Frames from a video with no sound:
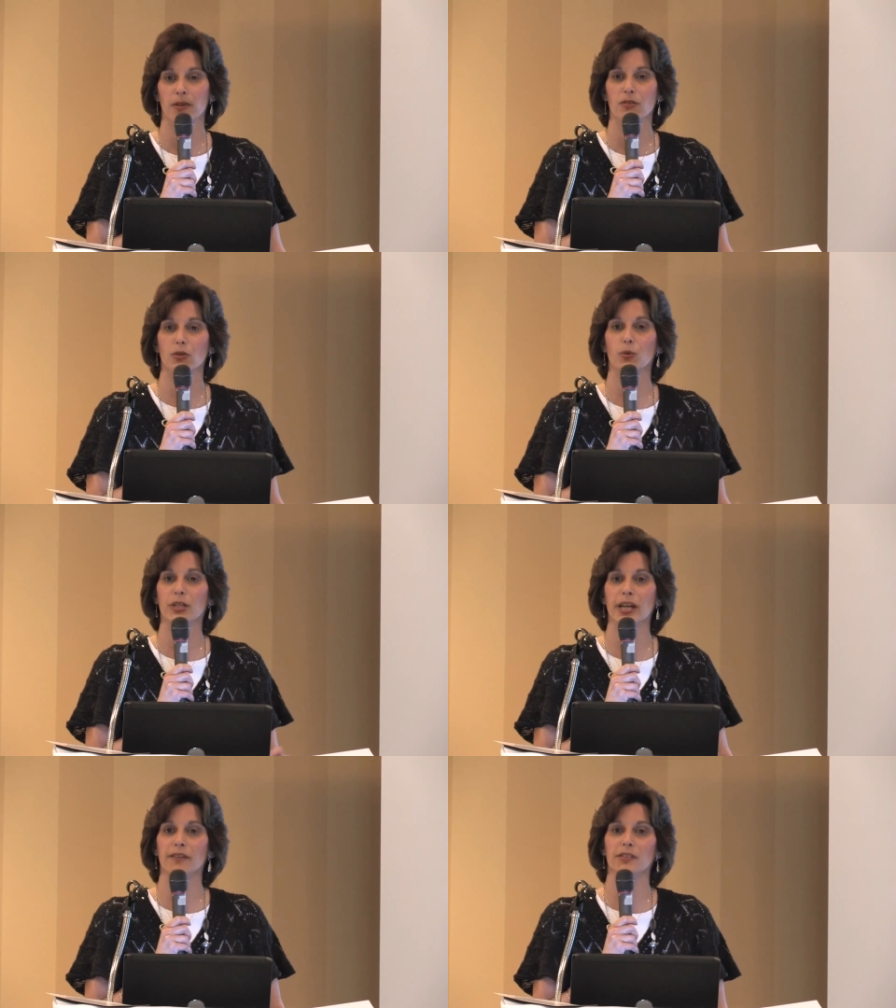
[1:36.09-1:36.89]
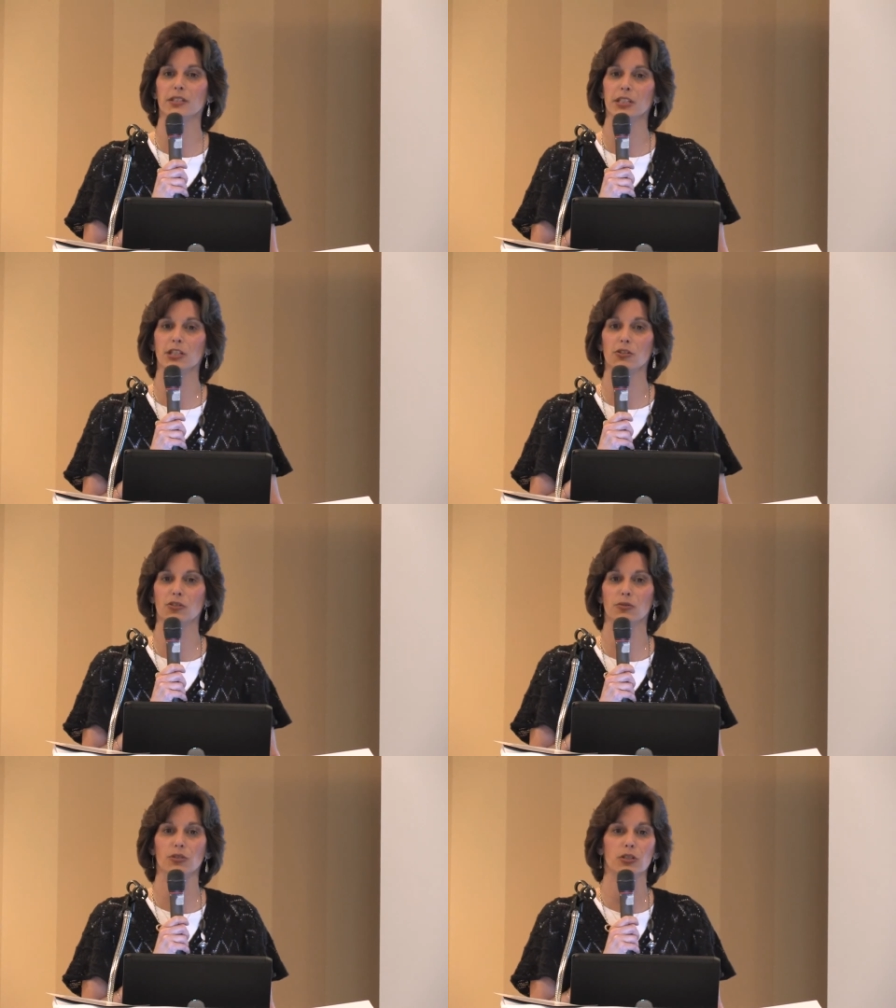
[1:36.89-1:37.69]
So we have to
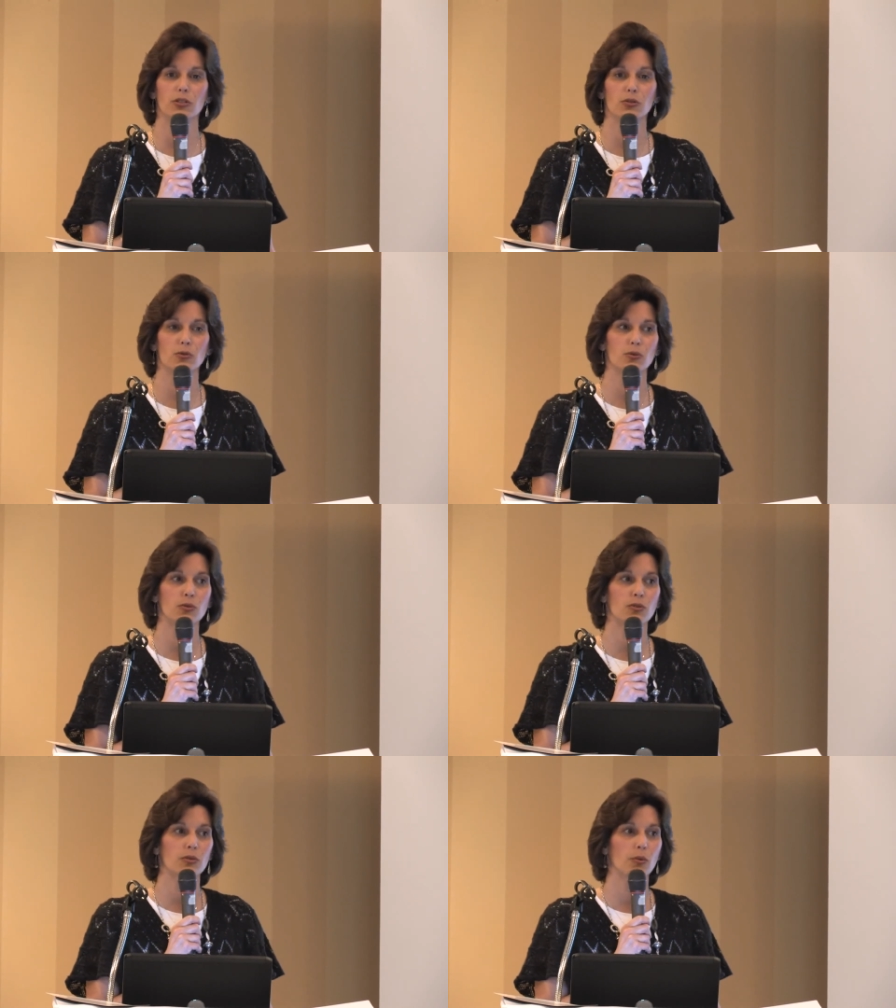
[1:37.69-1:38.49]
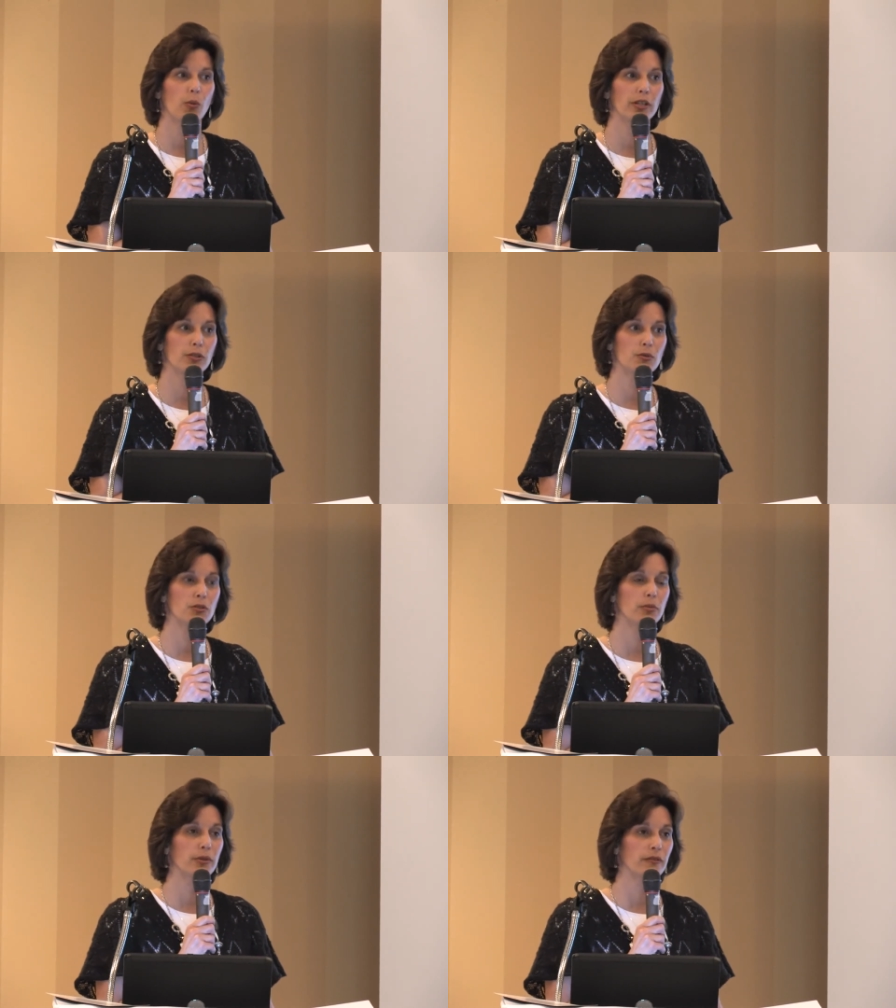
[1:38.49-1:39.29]
teach you to use what
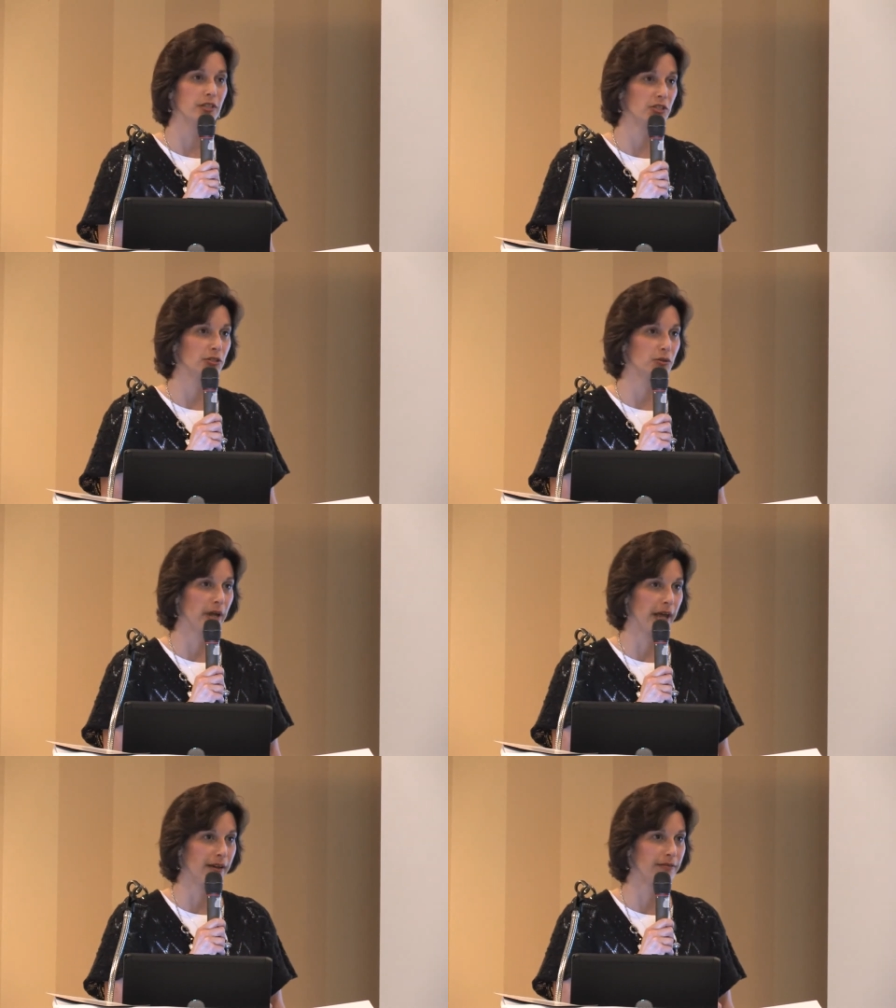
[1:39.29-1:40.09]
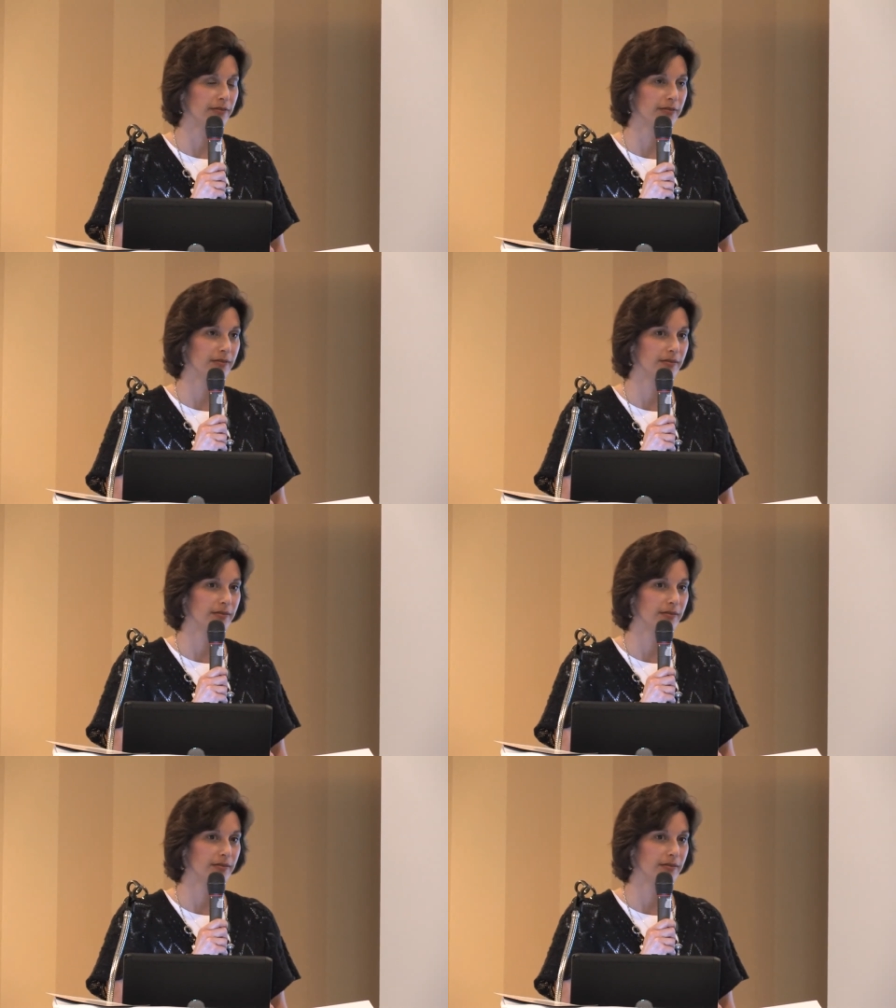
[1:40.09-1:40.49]
usable vision you have,